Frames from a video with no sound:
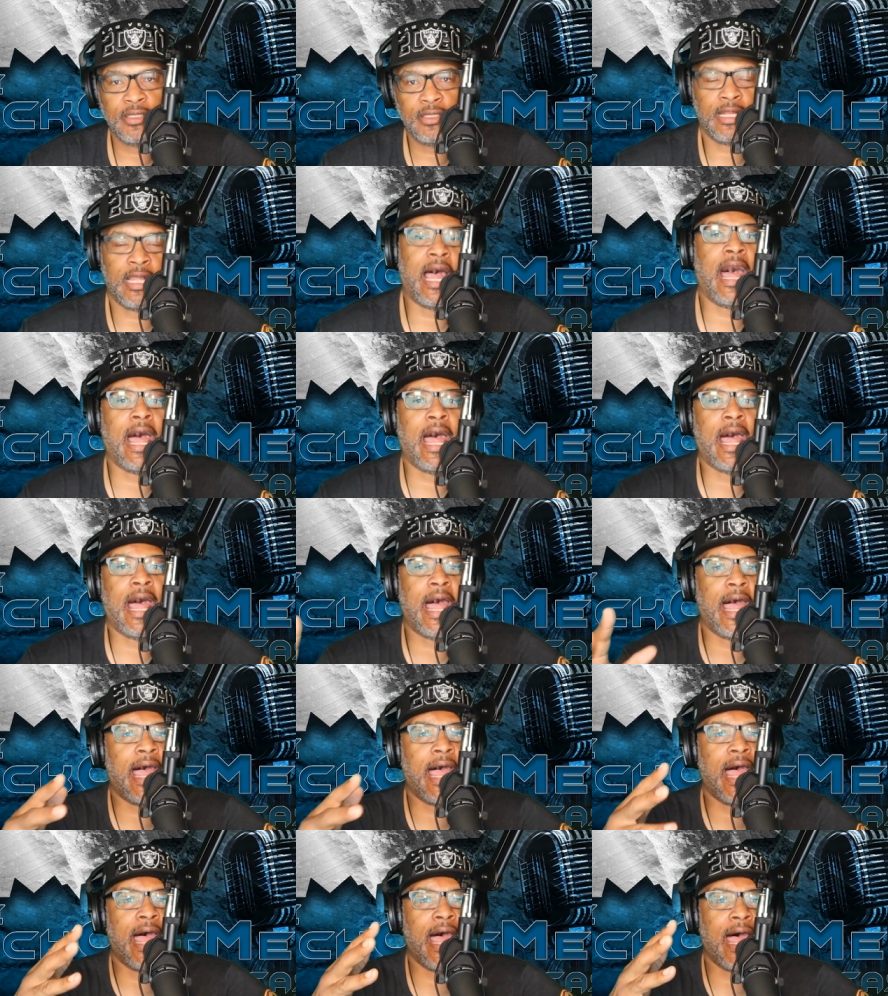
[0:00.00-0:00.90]
Now, I,
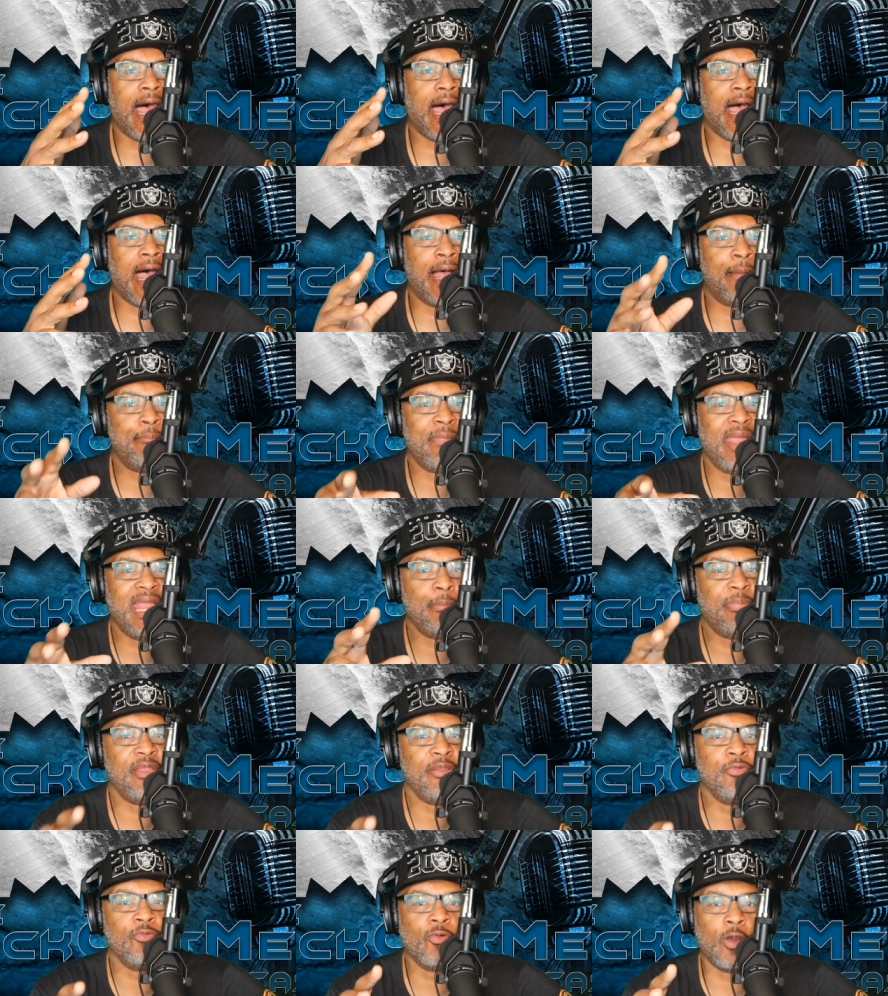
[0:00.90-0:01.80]
I may
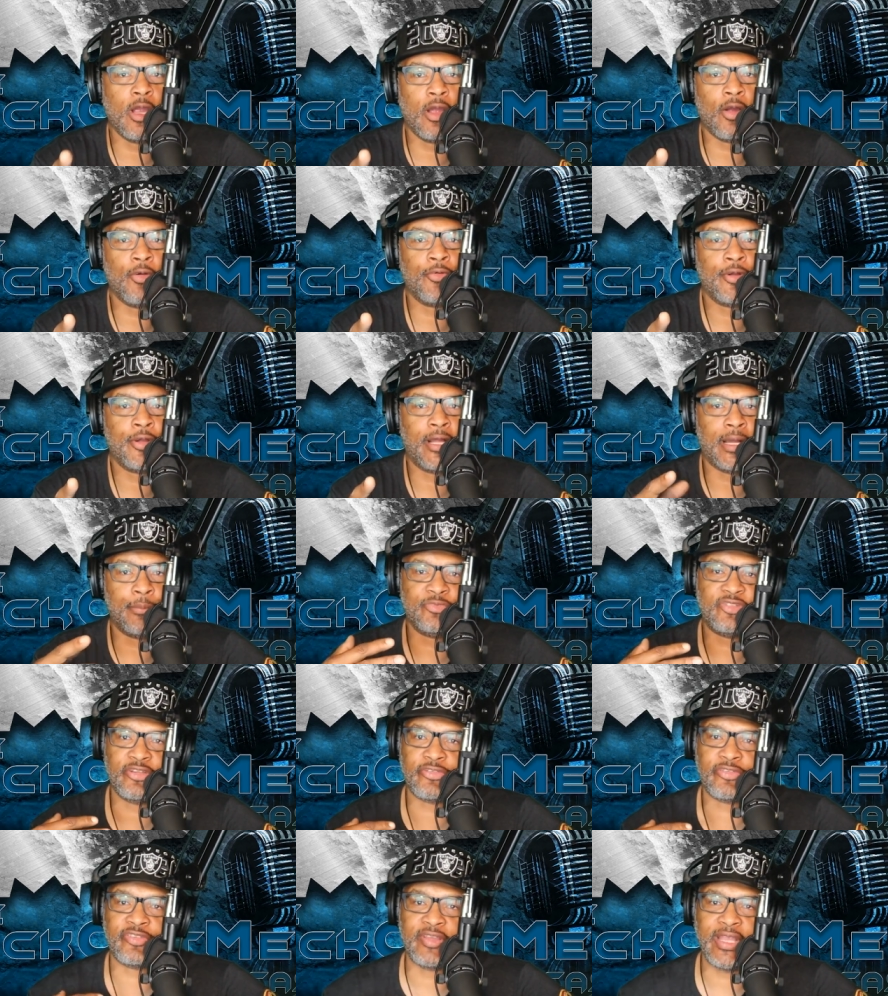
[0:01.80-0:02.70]
be wrong. I'm
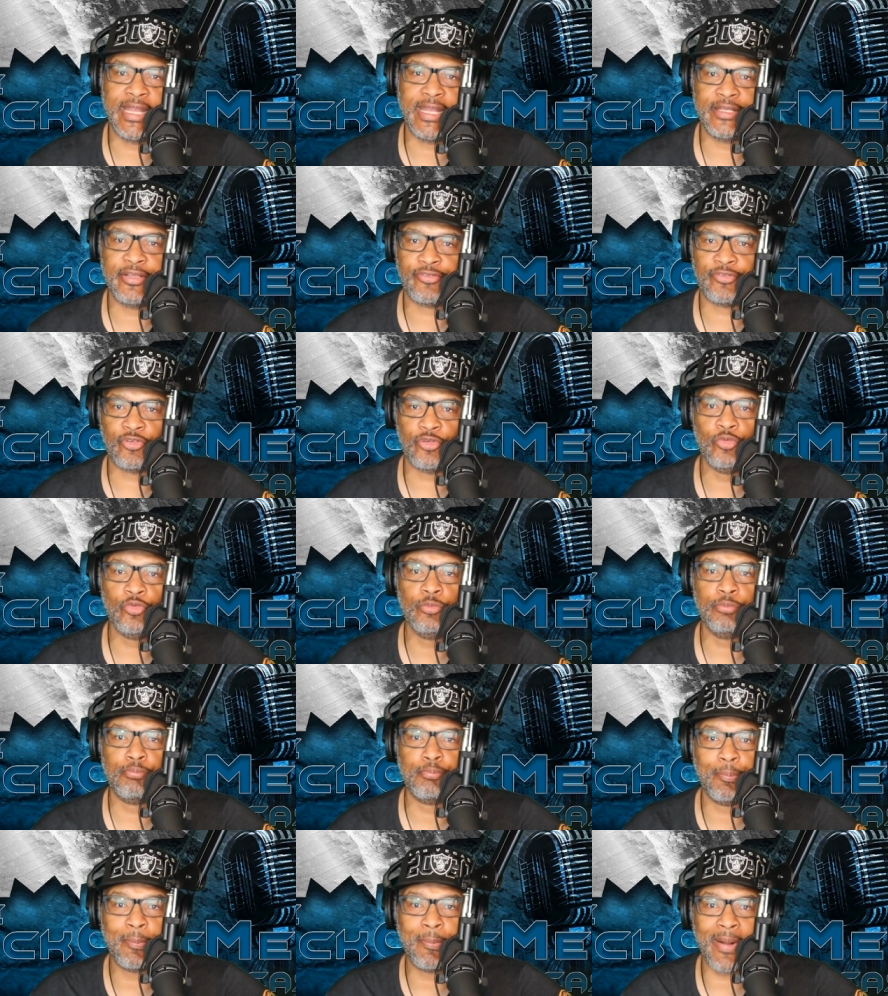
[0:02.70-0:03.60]
just saying this to
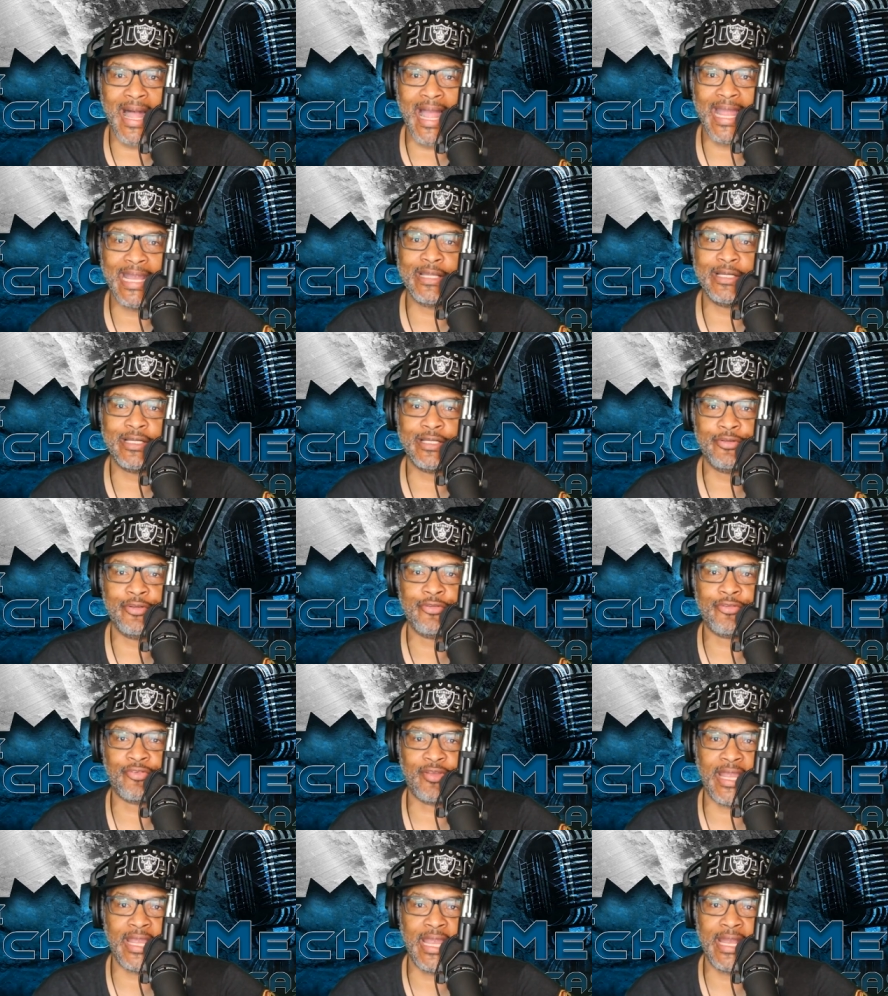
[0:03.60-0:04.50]
my
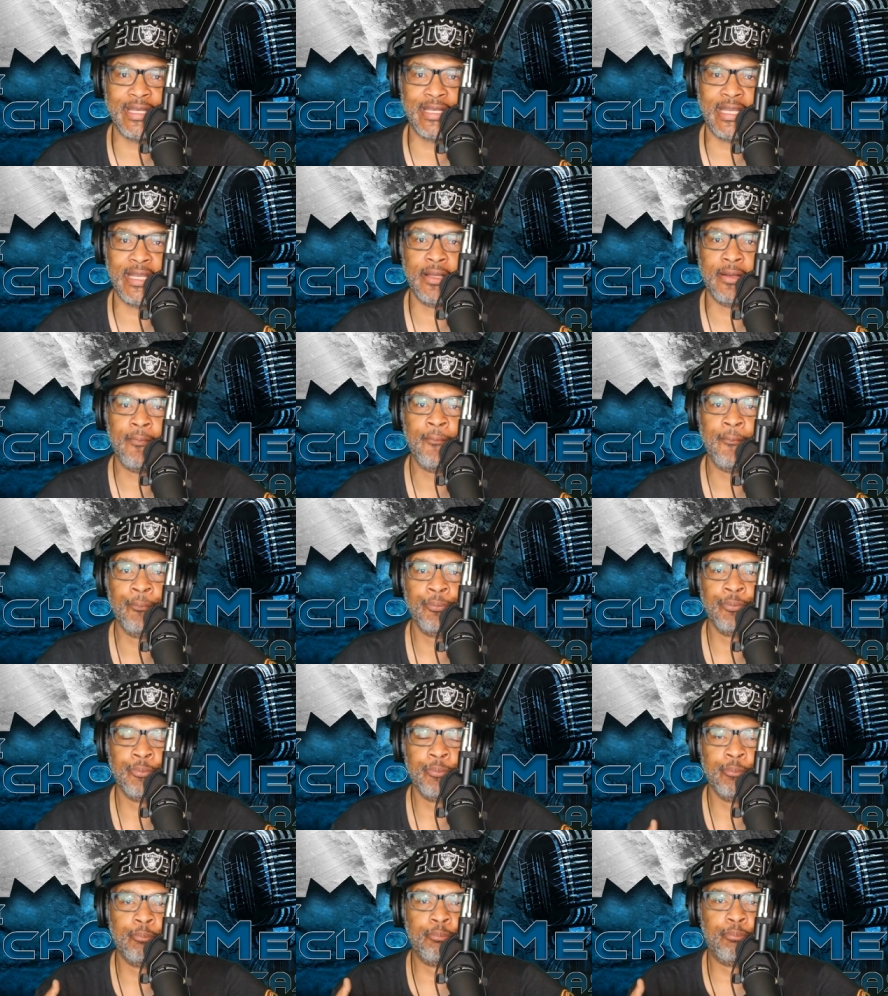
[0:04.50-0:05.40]
understanding,
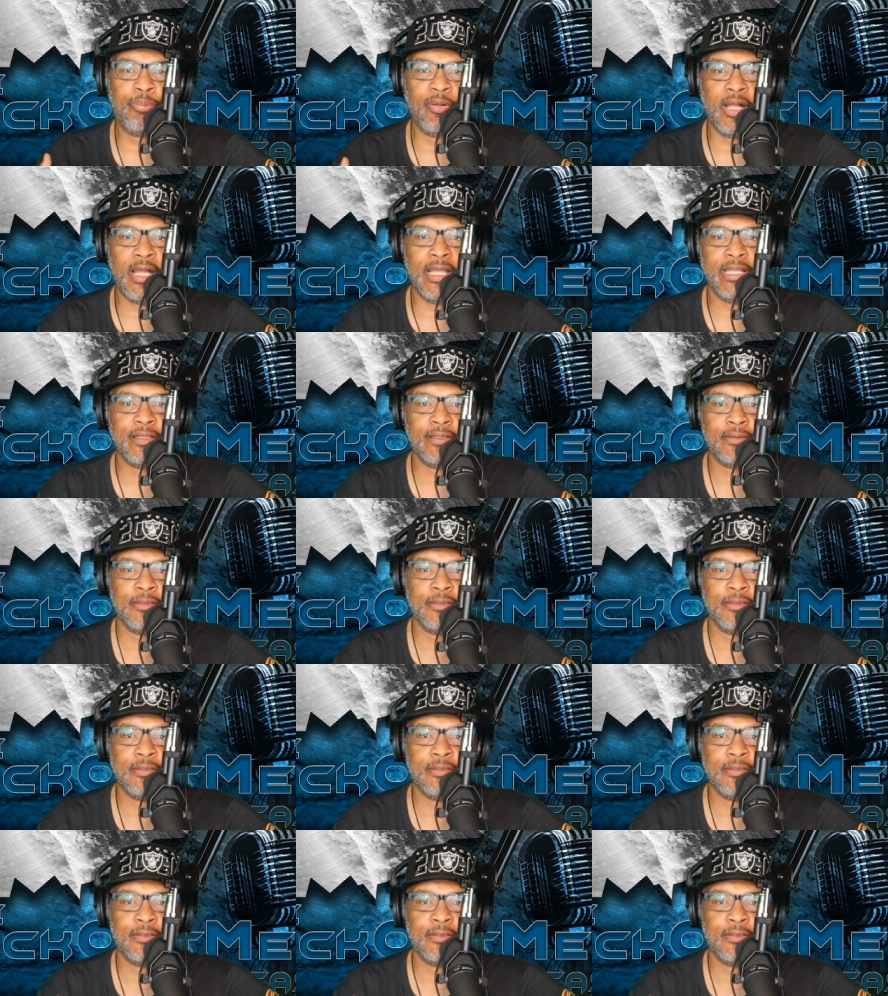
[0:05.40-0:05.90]
but